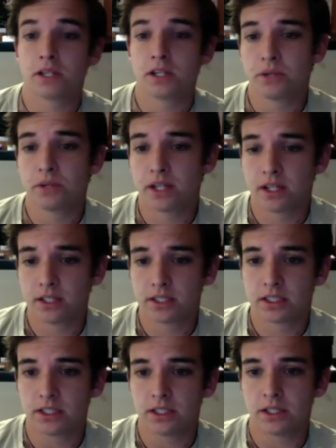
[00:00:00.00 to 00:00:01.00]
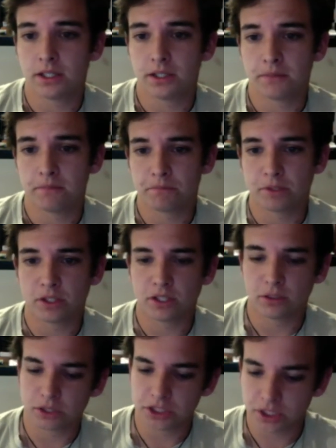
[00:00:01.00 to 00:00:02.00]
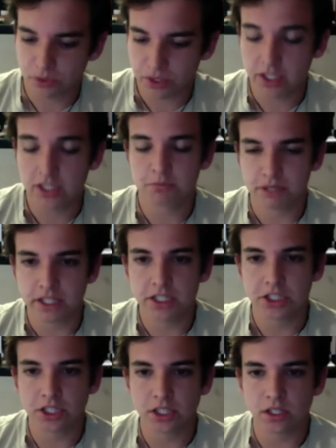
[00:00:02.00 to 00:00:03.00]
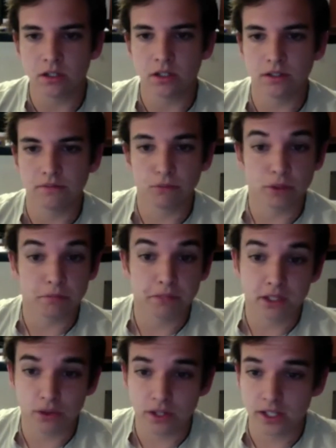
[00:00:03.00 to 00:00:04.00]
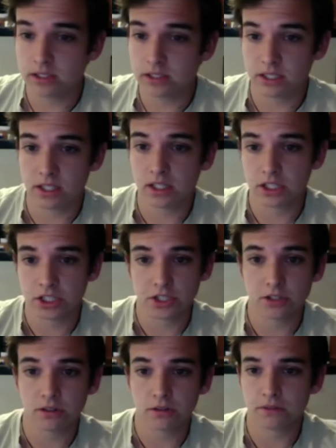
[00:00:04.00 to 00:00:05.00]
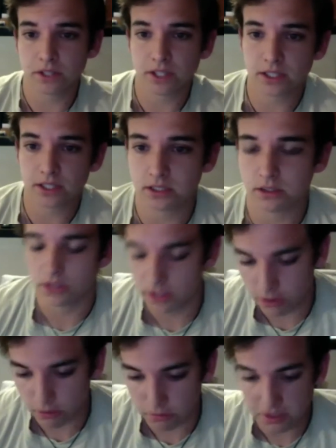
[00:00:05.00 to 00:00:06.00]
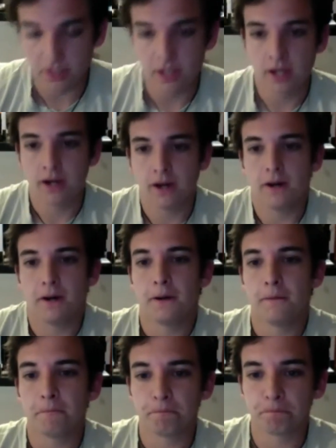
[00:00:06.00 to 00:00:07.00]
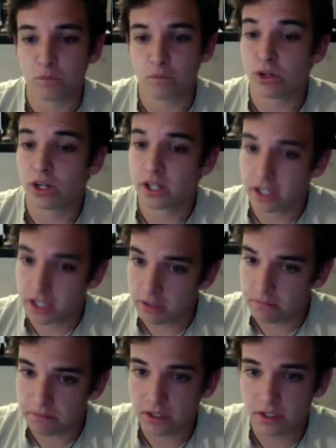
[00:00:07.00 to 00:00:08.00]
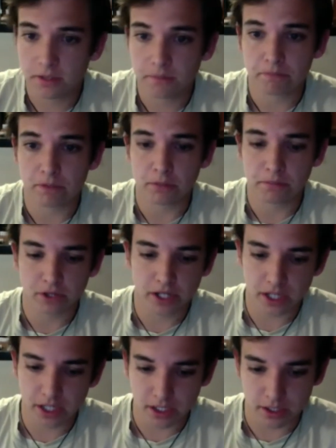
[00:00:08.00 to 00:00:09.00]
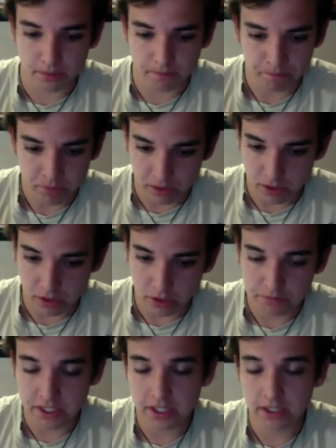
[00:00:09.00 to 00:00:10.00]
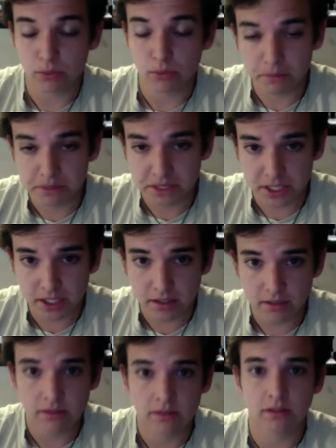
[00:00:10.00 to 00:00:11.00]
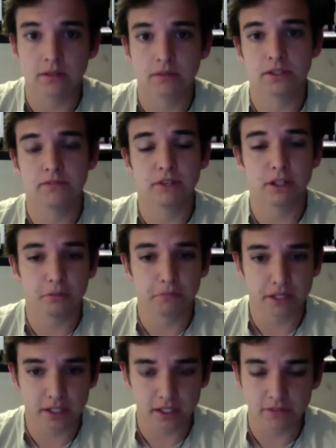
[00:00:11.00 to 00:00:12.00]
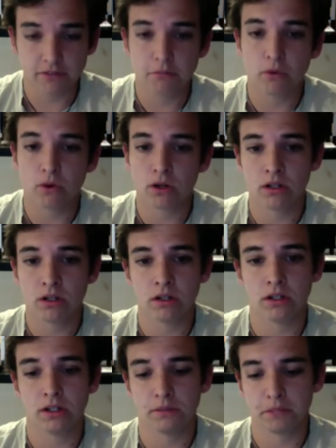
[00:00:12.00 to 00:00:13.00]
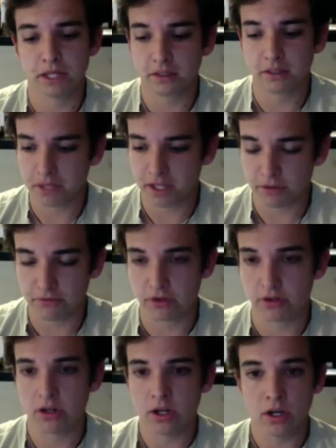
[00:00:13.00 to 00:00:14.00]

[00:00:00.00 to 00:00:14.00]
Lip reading: anyway, guys, yeah, that was just a quick explanation of what Bitcoin is in a nutshell. Hopefully you guys a little bit. We're going to keep upgrading and, you know, updating the website, developing it even more, make it better for